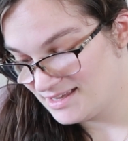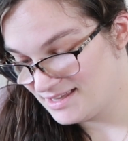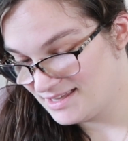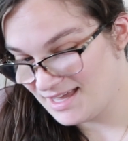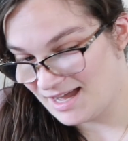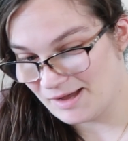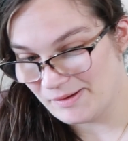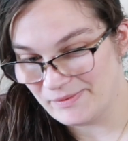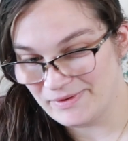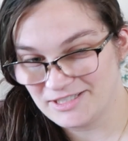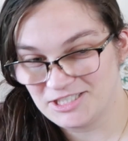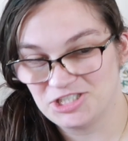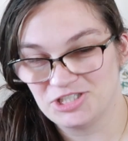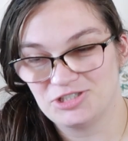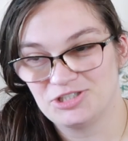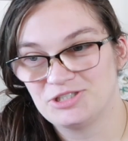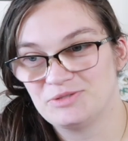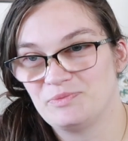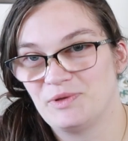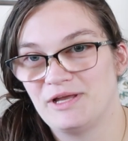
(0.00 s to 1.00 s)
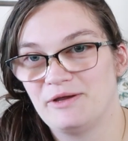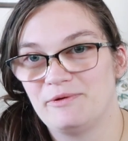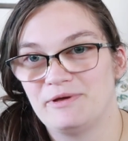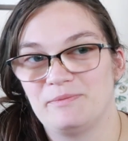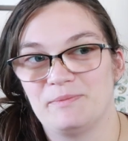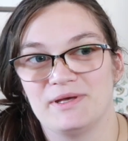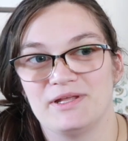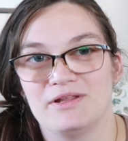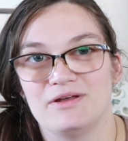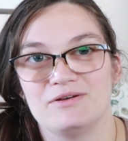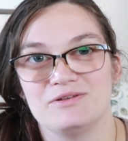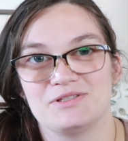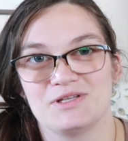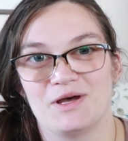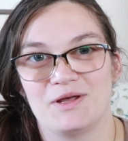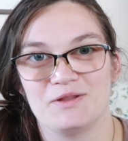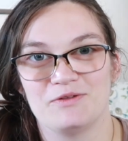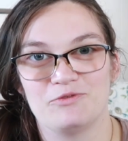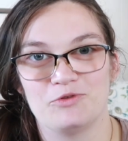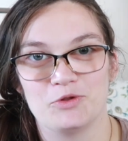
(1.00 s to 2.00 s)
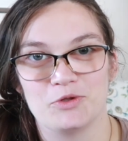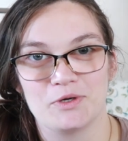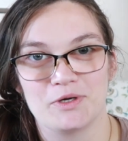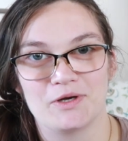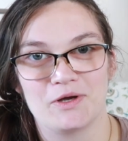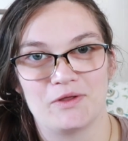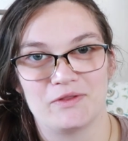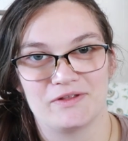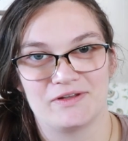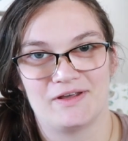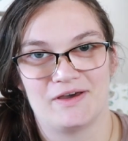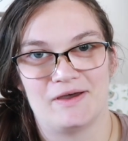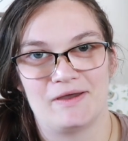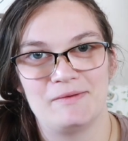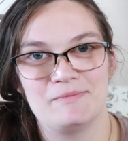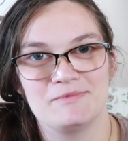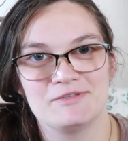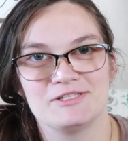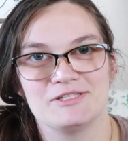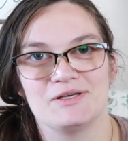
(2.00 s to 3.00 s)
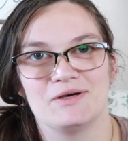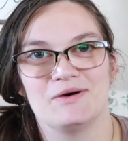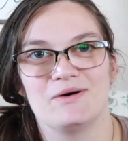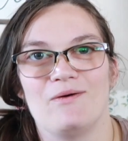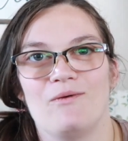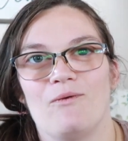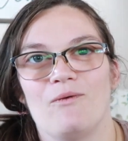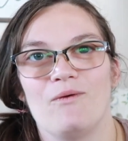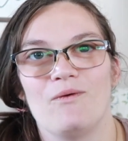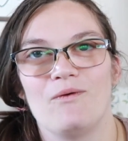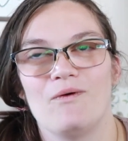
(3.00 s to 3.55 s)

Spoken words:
yeah, my children play with pillows on the floor all the time, so